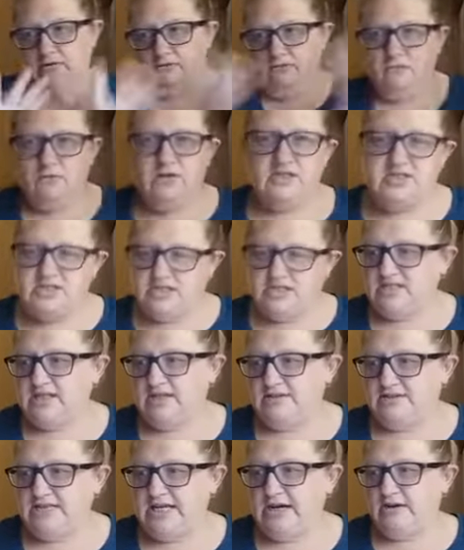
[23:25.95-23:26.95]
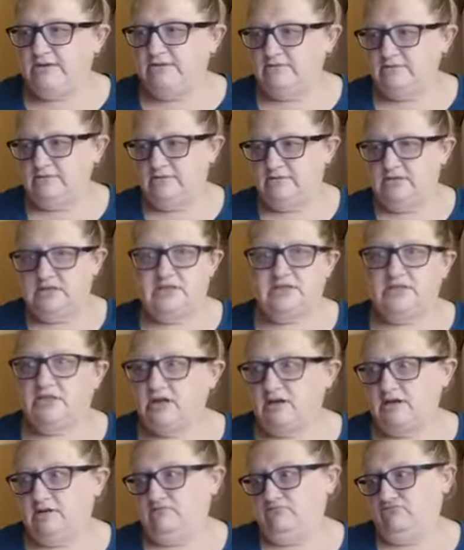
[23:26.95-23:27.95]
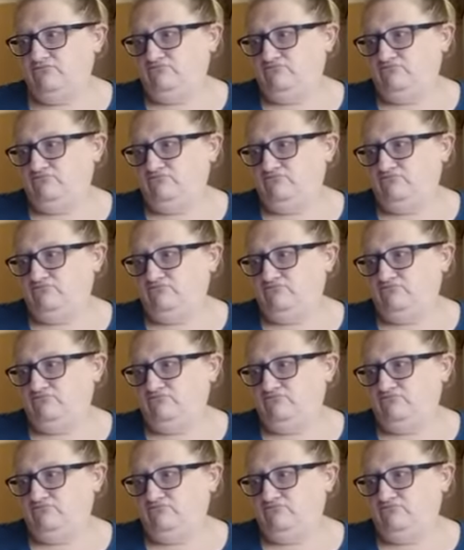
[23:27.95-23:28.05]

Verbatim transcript: once it sells out, it's gone.